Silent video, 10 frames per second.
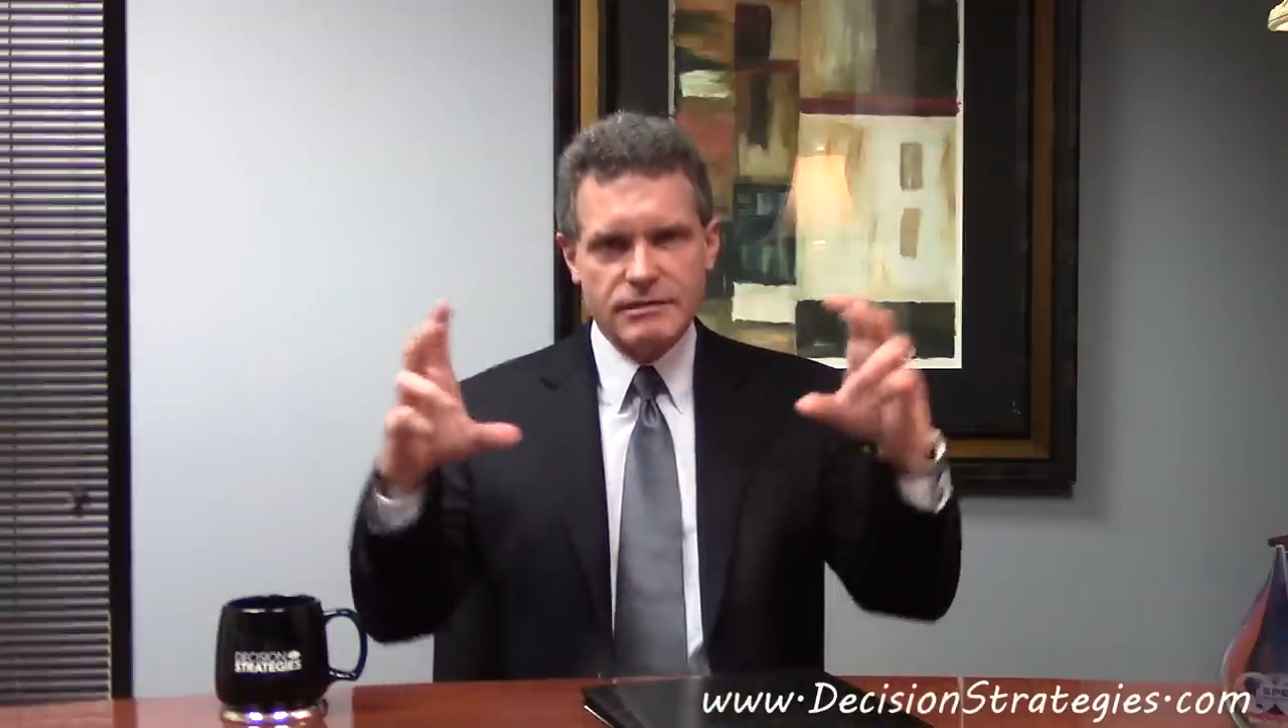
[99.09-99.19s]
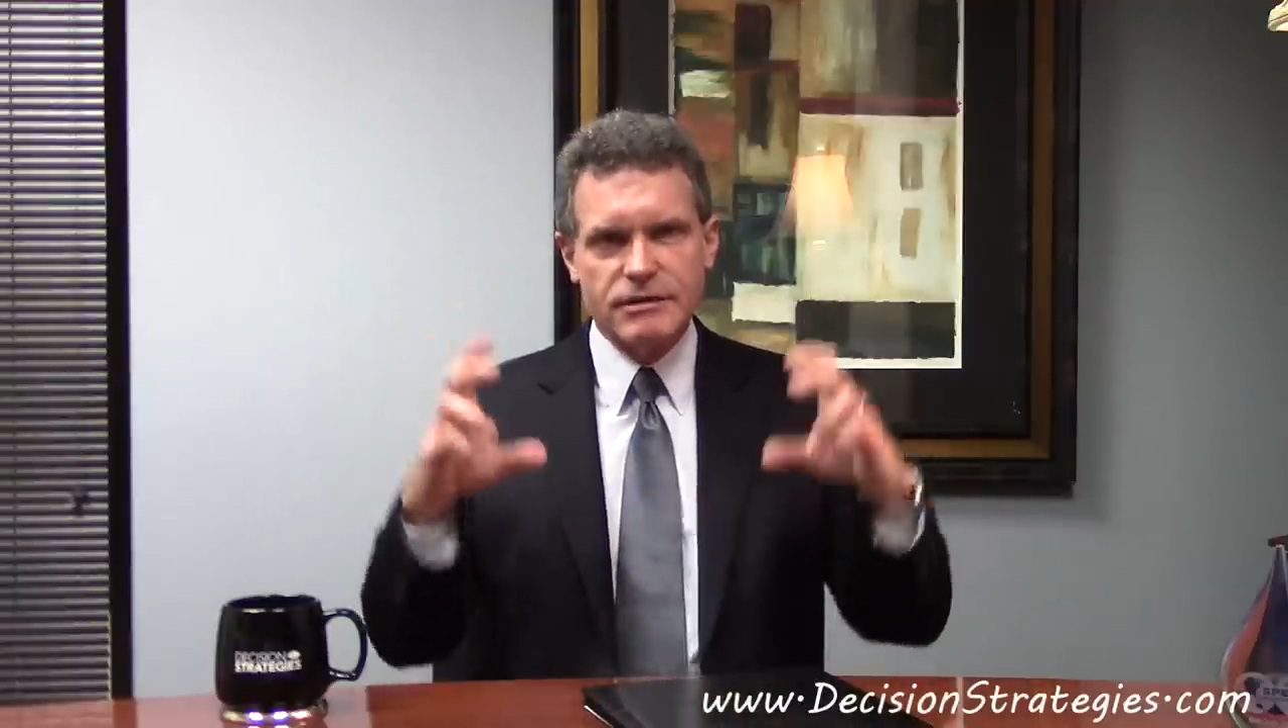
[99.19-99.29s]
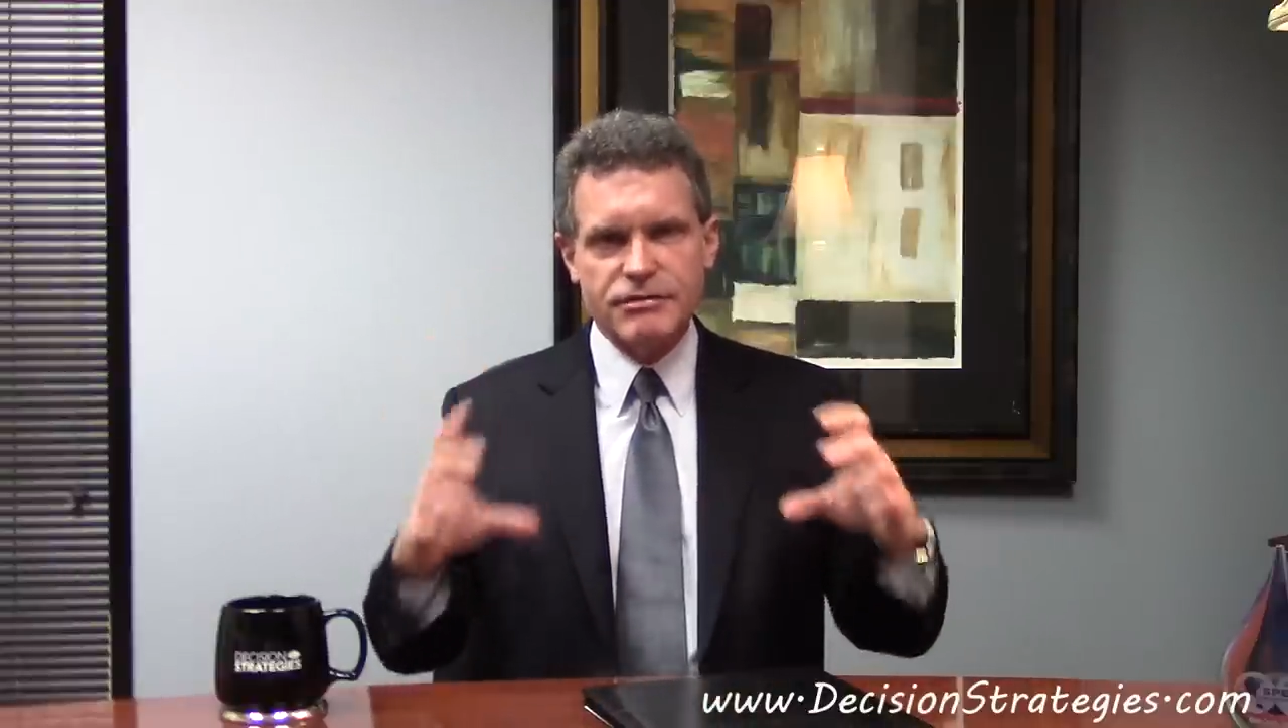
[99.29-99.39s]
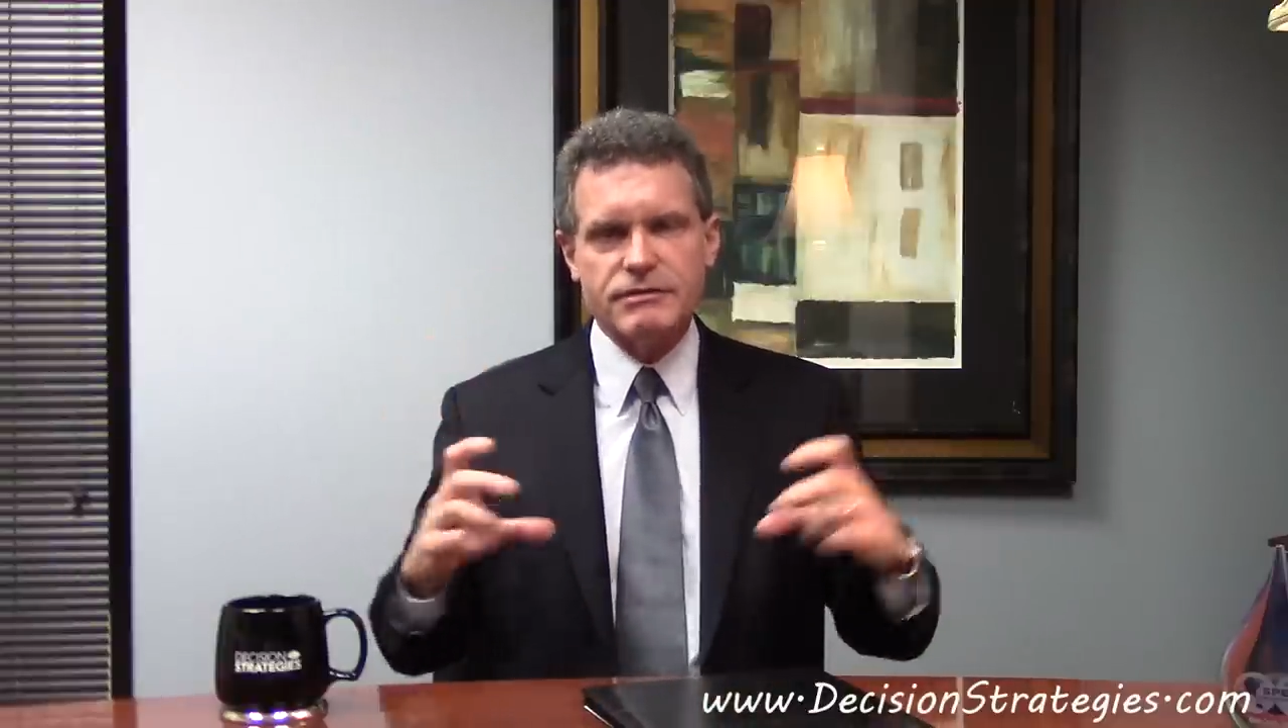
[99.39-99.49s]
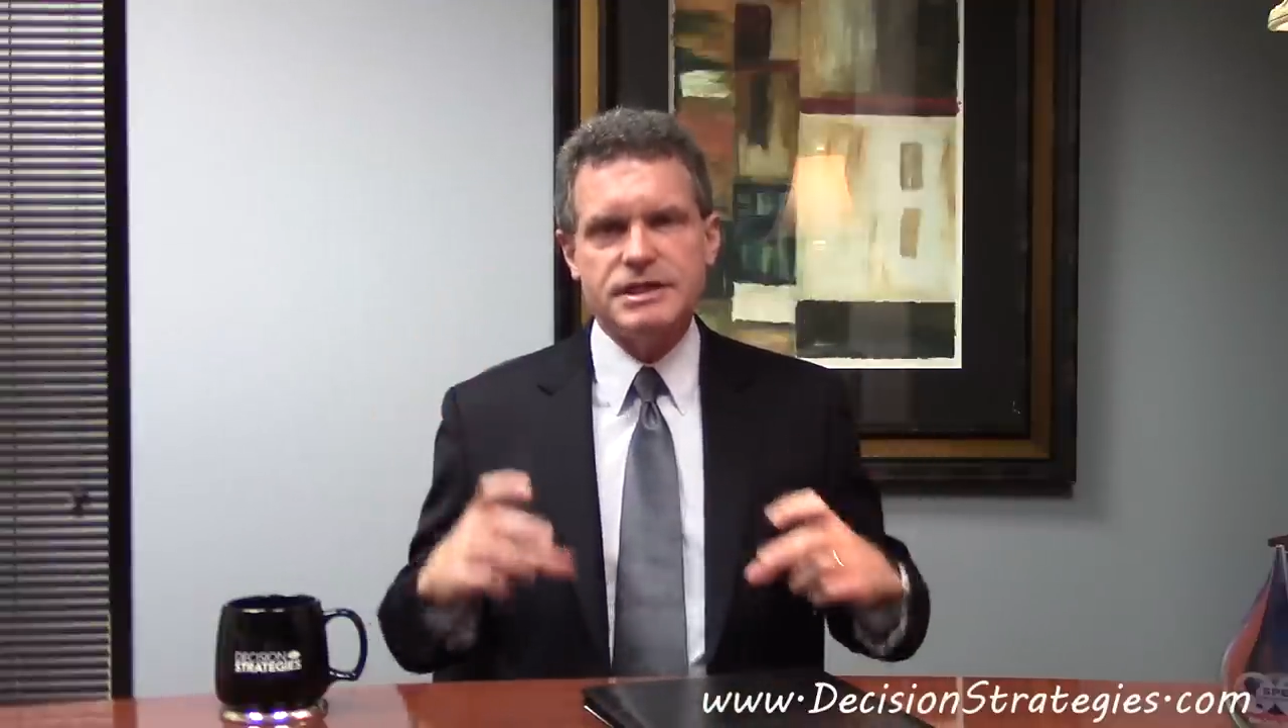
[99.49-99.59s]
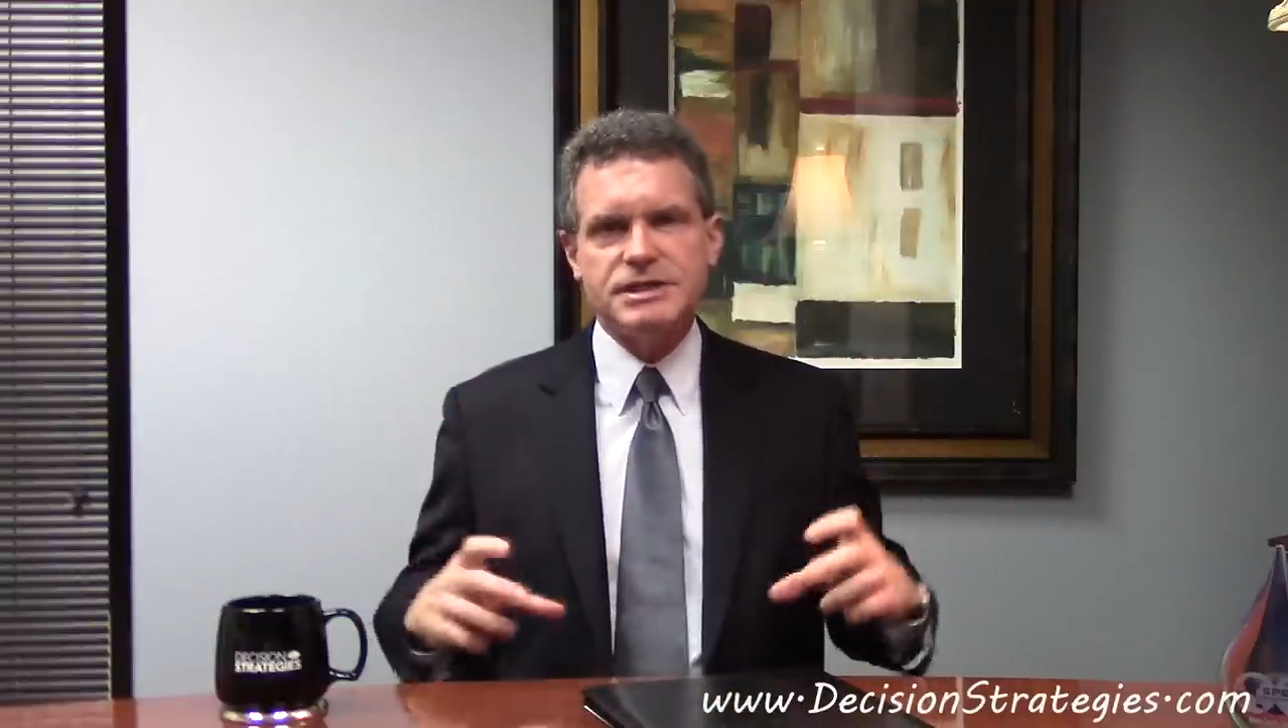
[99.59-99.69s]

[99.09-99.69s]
in the three